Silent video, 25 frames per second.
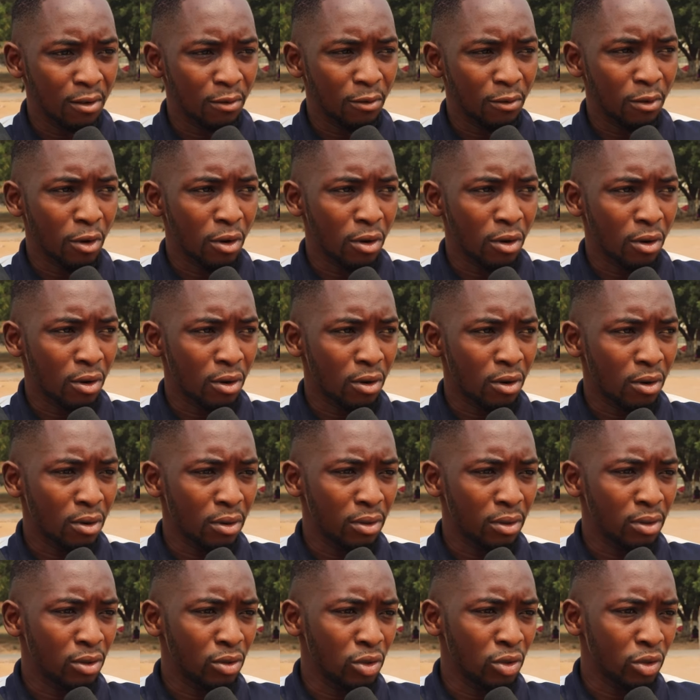
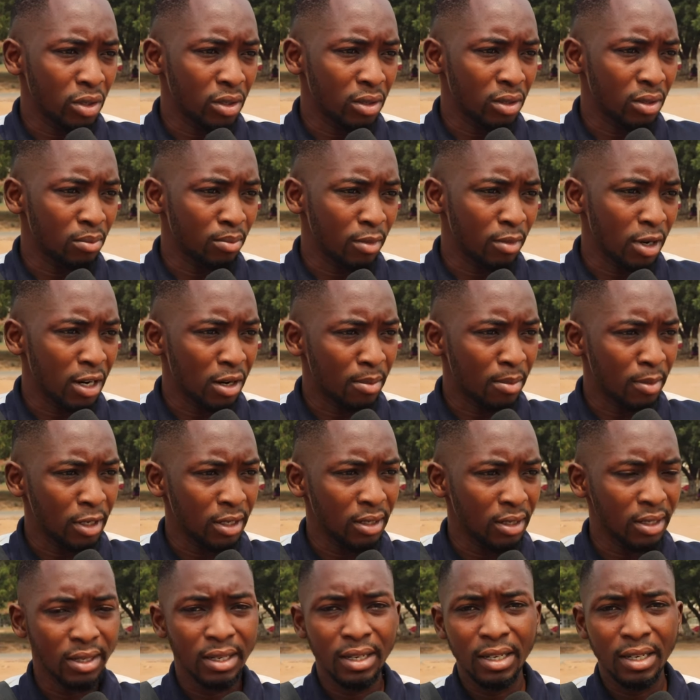for John
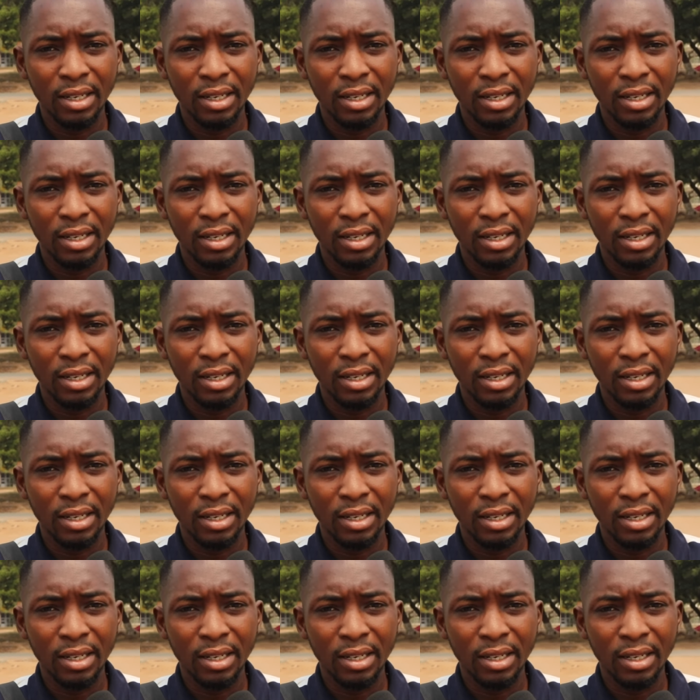Mahama